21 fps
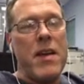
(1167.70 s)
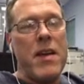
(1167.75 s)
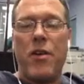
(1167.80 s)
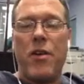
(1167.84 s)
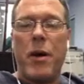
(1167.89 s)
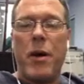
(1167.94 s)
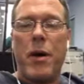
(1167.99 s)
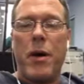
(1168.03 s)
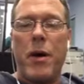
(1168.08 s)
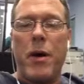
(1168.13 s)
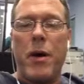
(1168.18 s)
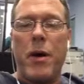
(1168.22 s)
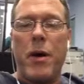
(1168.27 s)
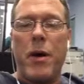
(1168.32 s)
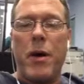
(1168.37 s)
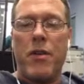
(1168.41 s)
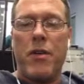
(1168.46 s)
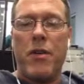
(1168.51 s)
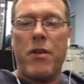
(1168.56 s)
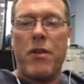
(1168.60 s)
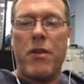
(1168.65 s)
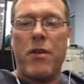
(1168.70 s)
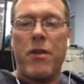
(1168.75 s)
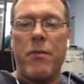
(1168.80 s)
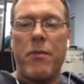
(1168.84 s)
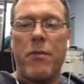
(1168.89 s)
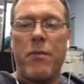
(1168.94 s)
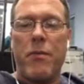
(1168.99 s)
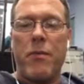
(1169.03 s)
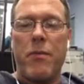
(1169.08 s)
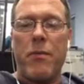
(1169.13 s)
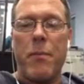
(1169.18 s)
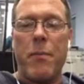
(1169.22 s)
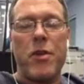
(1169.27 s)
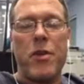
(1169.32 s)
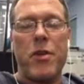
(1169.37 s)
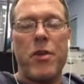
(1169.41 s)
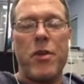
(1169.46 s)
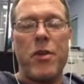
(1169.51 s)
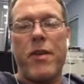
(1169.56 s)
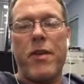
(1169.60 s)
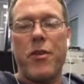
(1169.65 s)
And so they're doing the publishing for
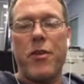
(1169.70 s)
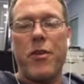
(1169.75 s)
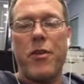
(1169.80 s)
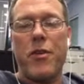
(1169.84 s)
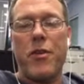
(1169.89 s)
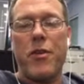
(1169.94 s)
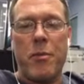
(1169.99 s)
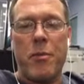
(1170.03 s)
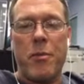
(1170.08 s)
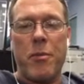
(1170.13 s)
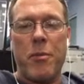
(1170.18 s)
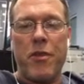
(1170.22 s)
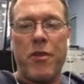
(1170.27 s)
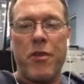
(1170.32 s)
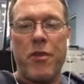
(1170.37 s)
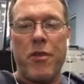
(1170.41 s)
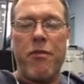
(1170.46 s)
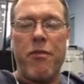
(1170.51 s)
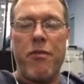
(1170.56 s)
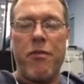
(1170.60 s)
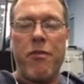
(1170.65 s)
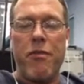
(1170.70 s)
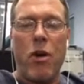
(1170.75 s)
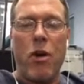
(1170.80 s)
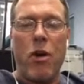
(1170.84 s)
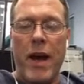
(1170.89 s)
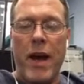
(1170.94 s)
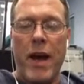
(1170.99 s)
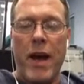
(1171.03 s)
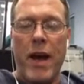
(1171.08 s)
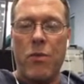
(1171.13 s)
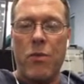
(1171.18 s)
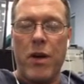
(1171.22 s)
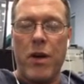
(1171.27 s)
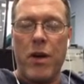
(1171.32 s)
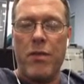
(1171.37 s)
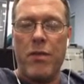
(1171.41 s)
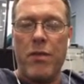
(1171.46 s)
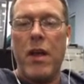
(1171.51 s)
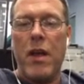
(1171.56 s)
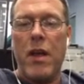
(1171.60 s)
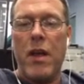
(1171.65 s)
my book. So it's going to be a very similar type of
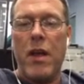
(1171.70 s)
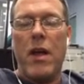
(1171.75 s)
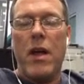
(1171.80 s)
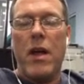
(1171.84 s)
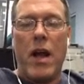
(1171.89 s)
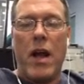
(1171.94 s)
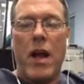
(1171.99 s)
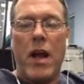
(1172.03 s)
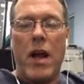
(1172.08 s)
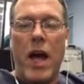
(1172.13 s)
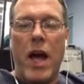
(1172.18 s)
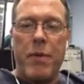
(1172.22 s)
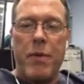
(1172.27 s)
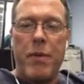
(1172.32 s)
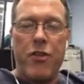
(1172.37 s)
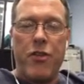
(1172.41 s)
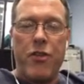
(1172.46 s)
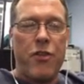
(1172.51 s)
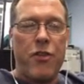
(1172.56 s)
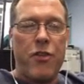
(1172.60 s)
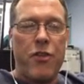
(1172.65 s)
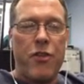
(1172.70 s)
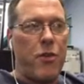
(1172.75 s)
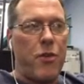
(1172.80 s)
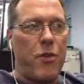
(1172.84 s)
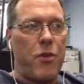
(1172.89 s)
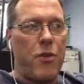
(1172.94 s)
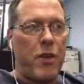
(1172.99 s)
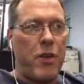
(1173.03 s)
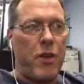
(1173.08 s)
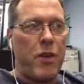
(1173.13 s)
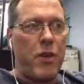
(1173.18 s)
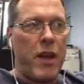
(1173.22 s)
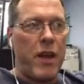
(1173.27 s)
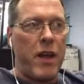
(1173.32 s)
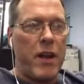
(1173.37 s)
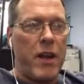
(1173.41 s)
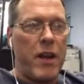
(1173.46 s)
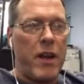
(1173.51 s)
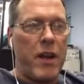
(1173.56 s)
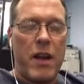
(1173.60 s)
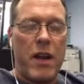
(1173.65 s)
format with a lot of
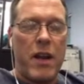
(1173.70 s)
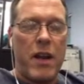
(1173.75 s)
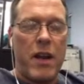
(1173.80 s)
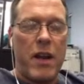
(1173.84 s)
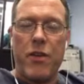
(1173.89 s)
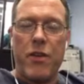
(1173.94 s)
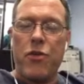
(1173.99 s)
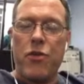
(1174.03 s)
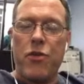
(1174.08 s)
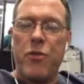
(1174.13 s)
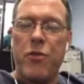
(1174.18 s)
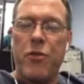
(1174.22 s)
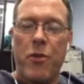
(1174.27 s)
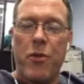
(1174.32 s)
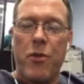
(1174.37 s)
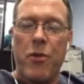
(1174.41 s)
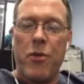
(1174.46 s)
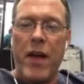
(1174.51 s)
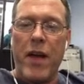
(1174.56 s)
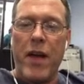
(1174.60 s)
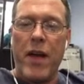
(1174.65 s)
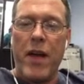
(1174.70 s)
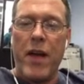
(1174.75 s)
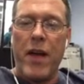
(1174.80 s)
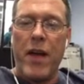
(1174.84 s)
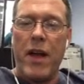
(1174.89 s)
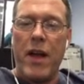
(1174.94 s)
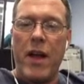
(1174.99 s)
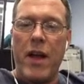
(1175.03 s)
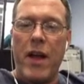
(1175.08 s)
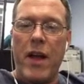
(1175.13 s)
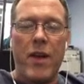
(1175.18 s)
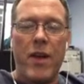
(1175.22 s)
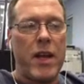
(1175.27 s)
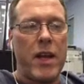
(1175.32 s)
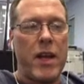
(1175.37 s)
pictures and a lot of description around that.